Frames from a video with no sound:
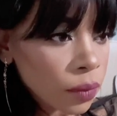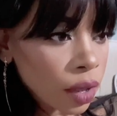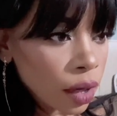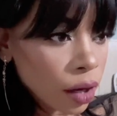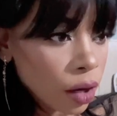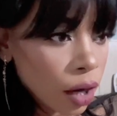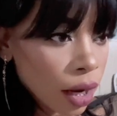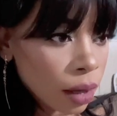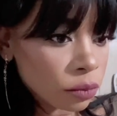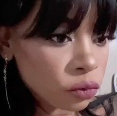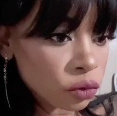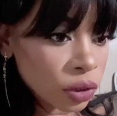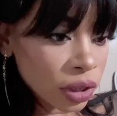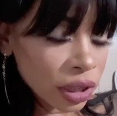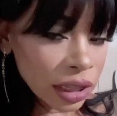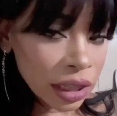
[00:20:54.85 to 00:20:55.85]

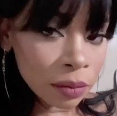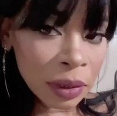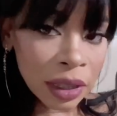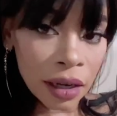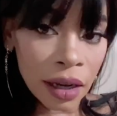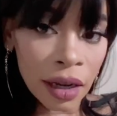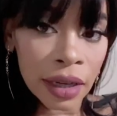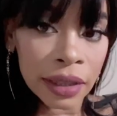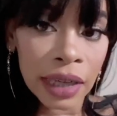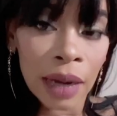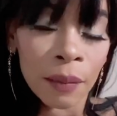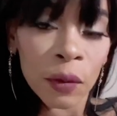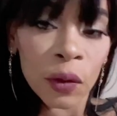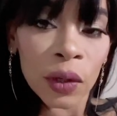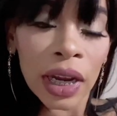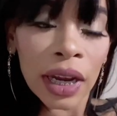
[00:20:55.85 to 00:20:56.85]
routine, because
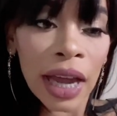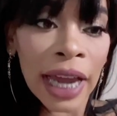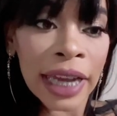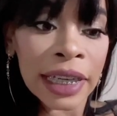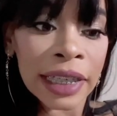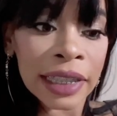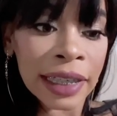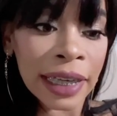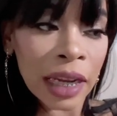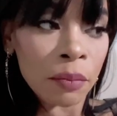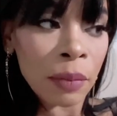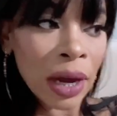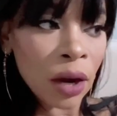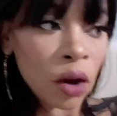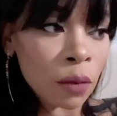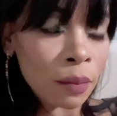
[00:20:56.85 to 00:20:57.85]
I need to get
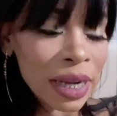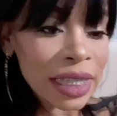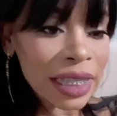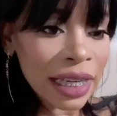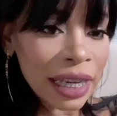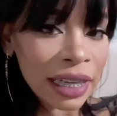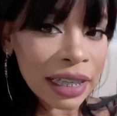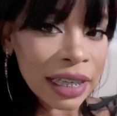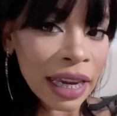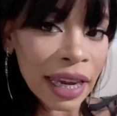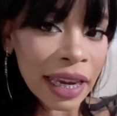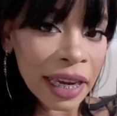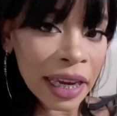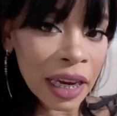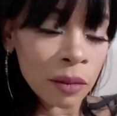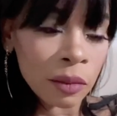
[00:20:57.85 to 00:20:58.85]
back on my skincare
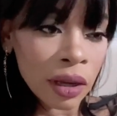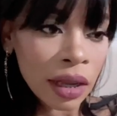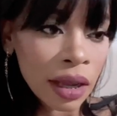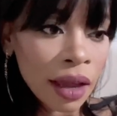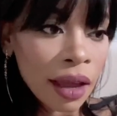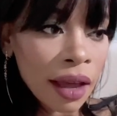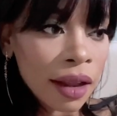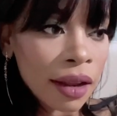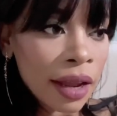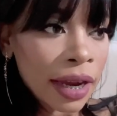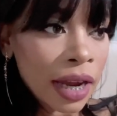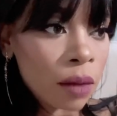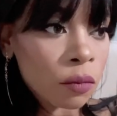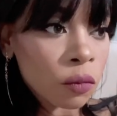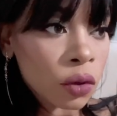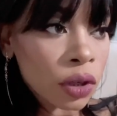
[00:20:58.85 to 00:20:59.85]
game. Like,
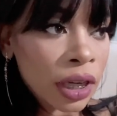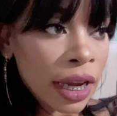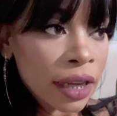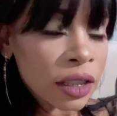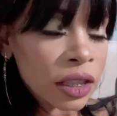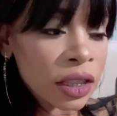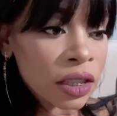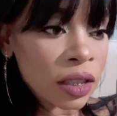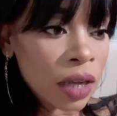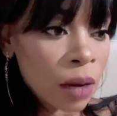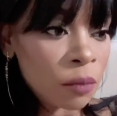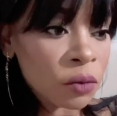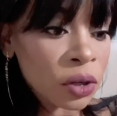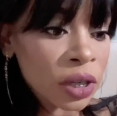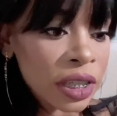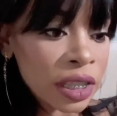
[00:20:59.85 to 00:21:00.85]
I'm gonna get
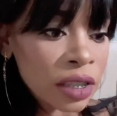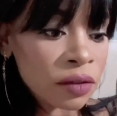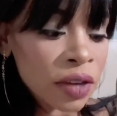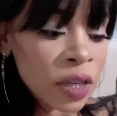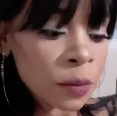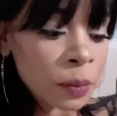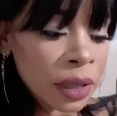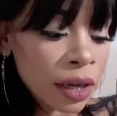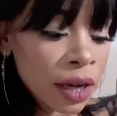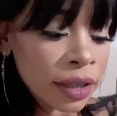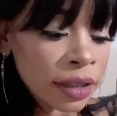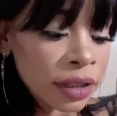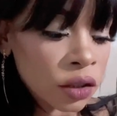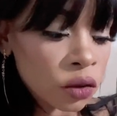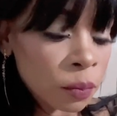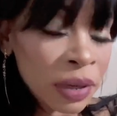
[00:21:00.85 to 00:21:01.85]
really serious, because, you
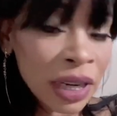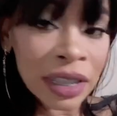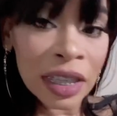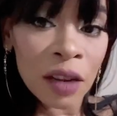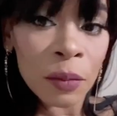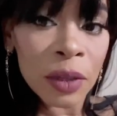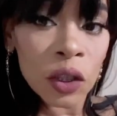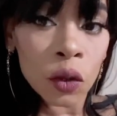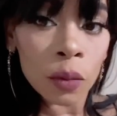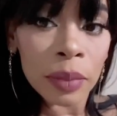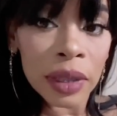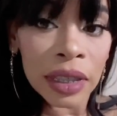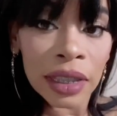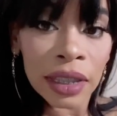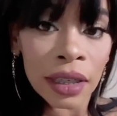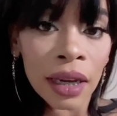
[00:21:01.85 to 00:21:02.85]
know, because I've been so
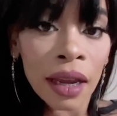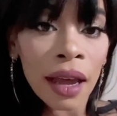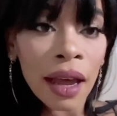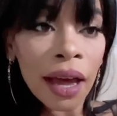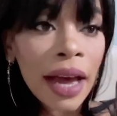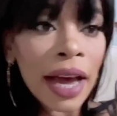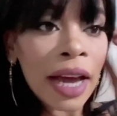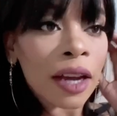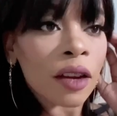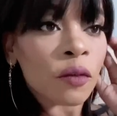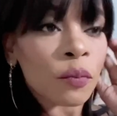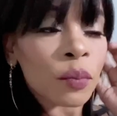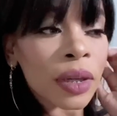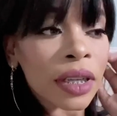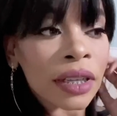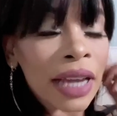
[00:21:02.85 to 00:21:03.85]
busy,
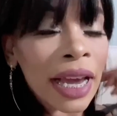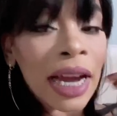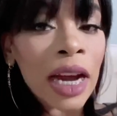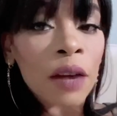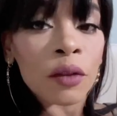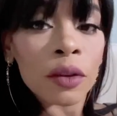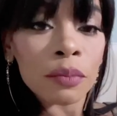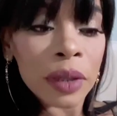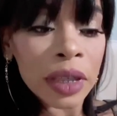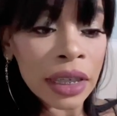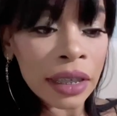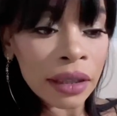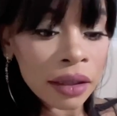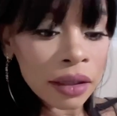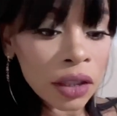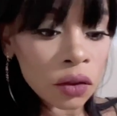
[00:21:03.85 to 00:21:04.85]
I haven't
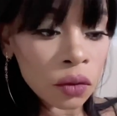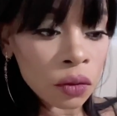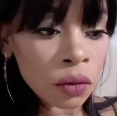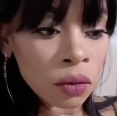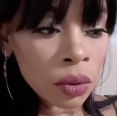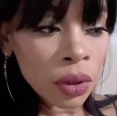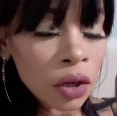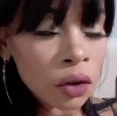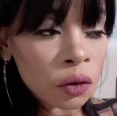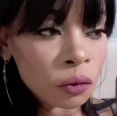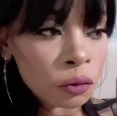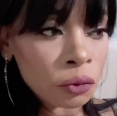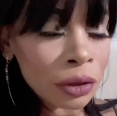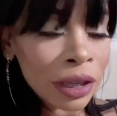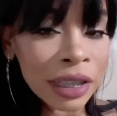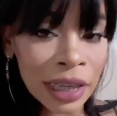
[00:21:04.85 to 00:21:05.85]
been, you know,
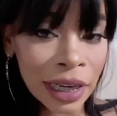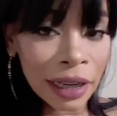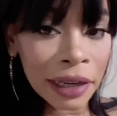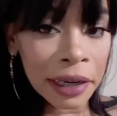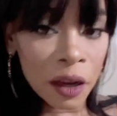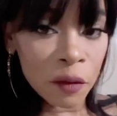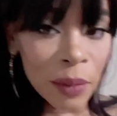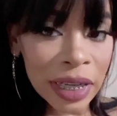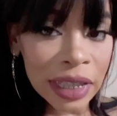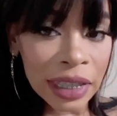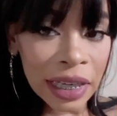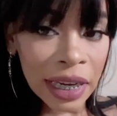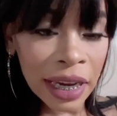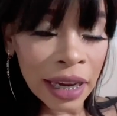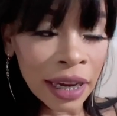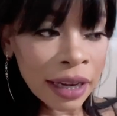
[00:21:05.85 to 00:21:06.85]
really taking care of my
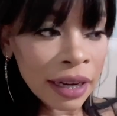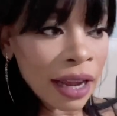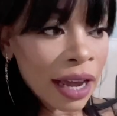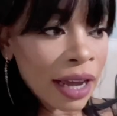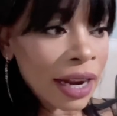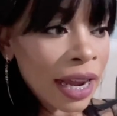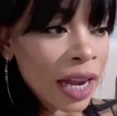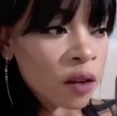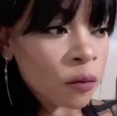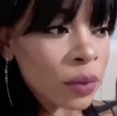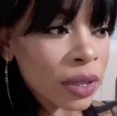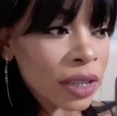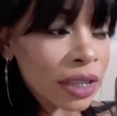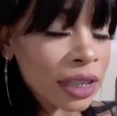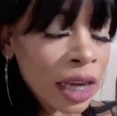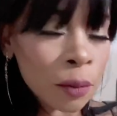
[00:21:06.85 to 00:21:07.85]
skin, and I have been
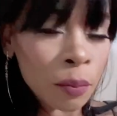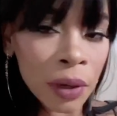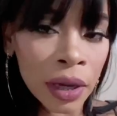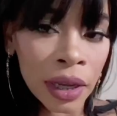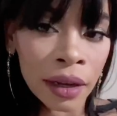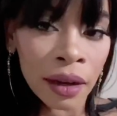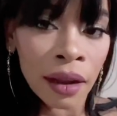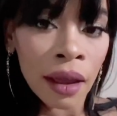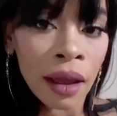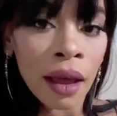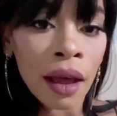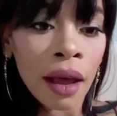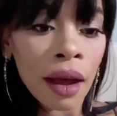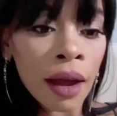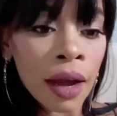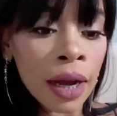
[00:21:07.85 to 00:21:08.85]
skipping
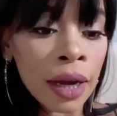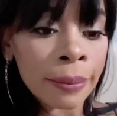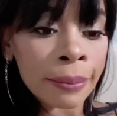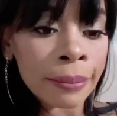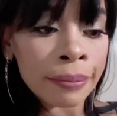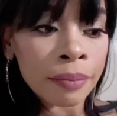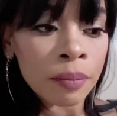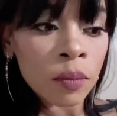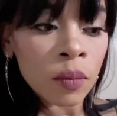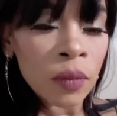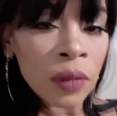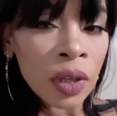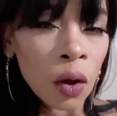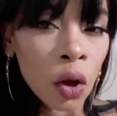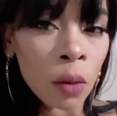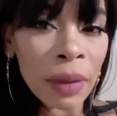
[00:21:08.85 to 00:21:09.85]
on
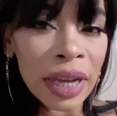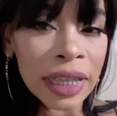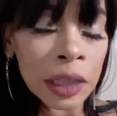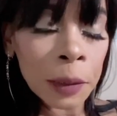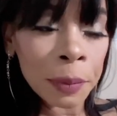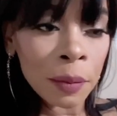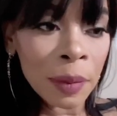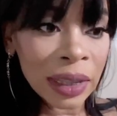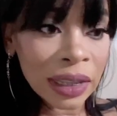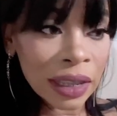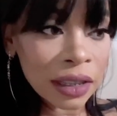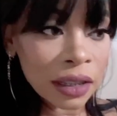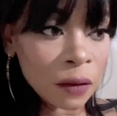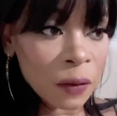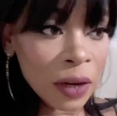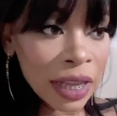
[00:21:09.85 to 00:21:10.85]
my supplements and
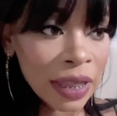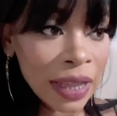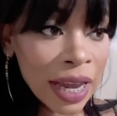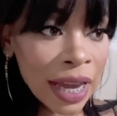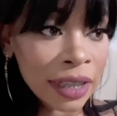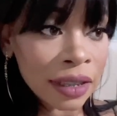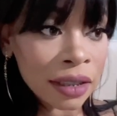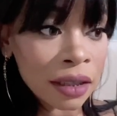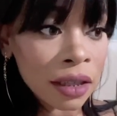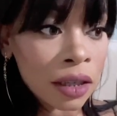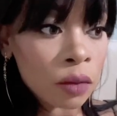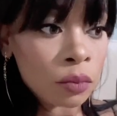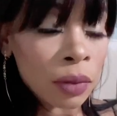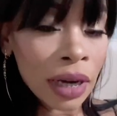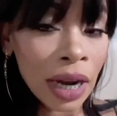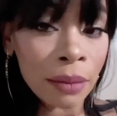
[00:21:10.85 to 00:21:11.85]
stuff like that.
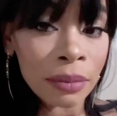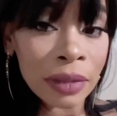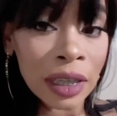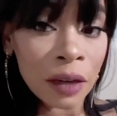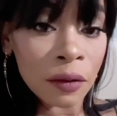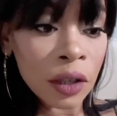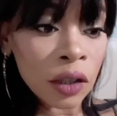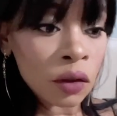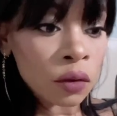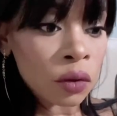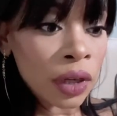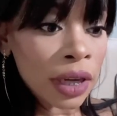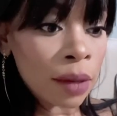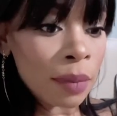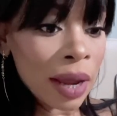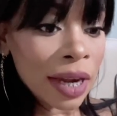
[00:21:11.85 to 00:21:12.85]
But I'm definitely gonna get
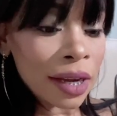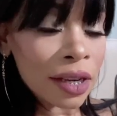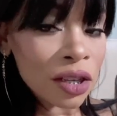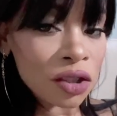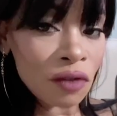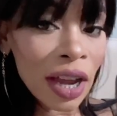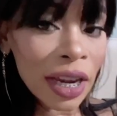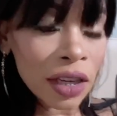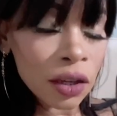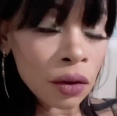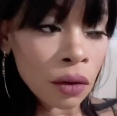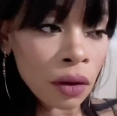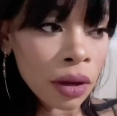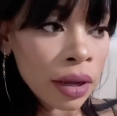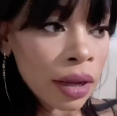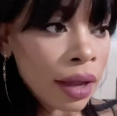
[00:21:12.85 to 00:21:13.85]
back on track,
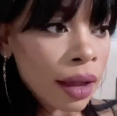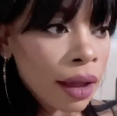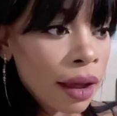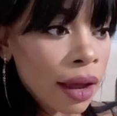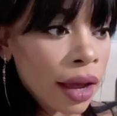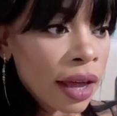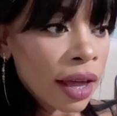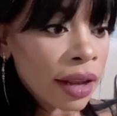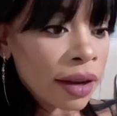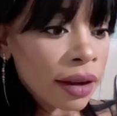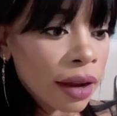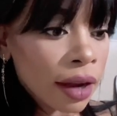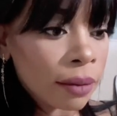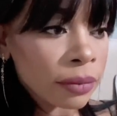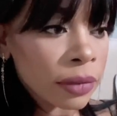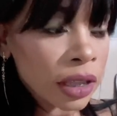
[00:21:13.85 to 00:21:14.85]
y'all,
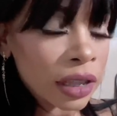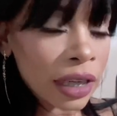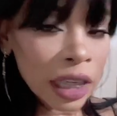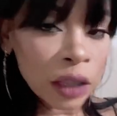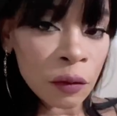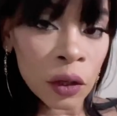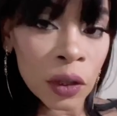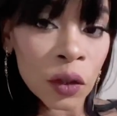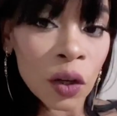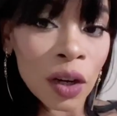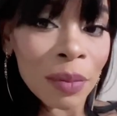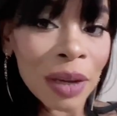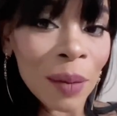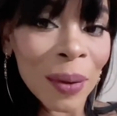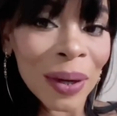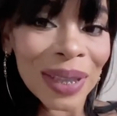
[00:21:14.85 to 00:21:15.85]
and the next video is gonna be
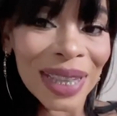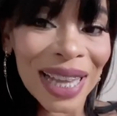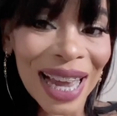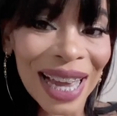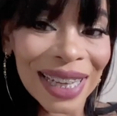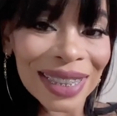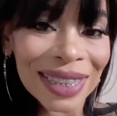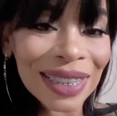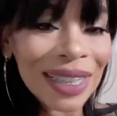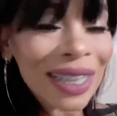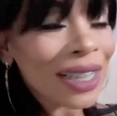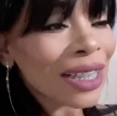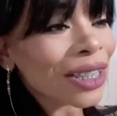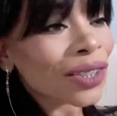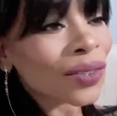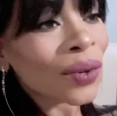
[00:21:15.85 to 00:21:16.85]
about that.
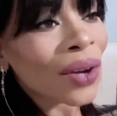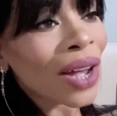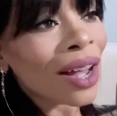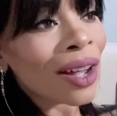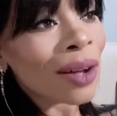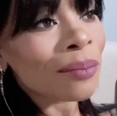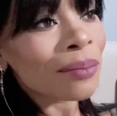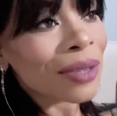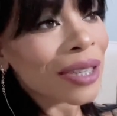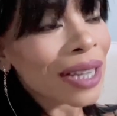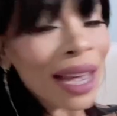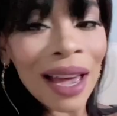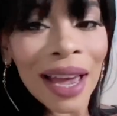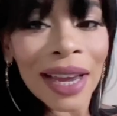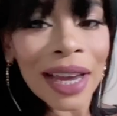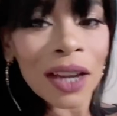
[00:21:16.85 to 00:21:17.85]
So yeah, I
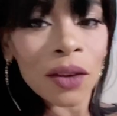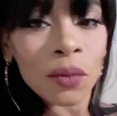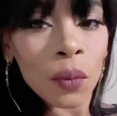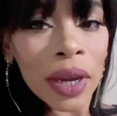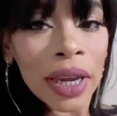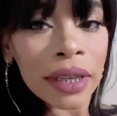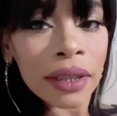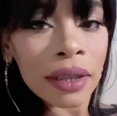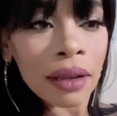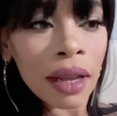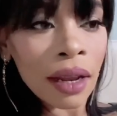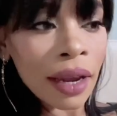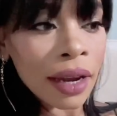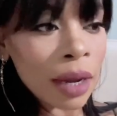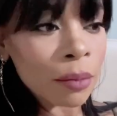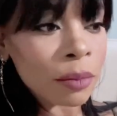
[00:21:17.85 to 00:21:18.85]
can't wait. Like,
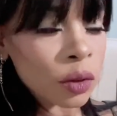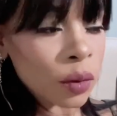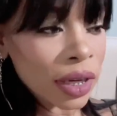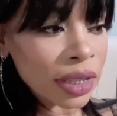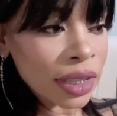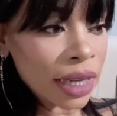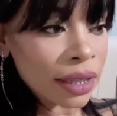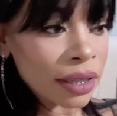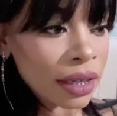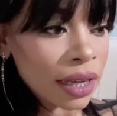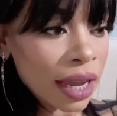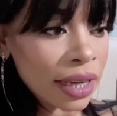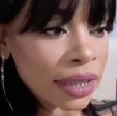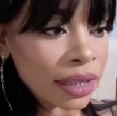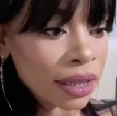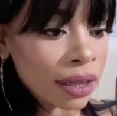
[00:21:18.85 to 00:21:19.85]
I'm so excited, guys,